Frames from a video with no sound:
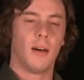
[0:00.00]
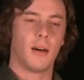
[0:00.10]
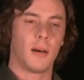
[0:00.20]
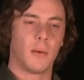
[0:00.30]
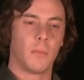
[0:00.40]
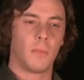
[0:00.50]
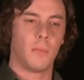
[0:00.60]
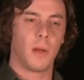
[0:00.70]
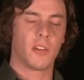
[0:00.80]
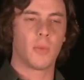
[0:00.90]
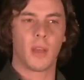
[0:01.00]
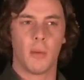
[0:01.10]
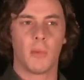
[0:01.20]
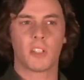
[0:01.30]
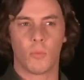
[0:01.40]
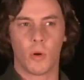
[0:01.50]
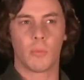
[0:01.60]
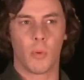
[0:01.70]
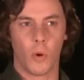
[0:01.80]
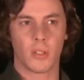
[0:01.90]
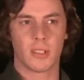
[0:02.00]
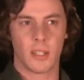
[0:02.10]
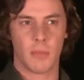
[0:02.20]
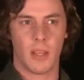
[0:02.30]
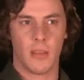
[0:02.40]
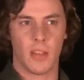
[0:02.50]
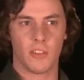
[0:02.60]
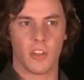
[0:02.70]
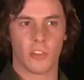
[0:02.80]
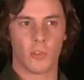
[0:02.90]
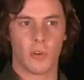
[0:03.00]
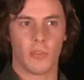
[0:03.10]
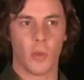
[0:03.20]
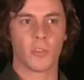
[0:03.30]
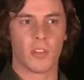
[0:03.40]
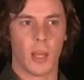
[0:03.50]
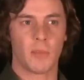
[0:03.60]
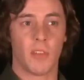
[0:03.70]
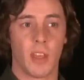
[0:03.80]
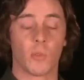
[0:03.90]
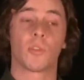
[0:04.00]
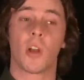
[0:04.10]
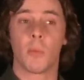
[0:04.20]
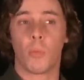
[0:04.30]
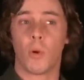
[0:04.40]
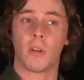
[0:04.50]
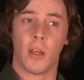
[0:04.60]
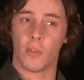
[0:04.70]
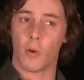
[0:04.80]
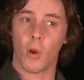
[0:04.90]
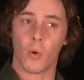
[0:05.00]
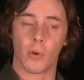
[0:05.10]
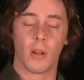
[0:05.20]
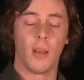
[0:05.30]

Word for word: Um, but it's become much more important to me than just sort of those types of things, which are important on their own.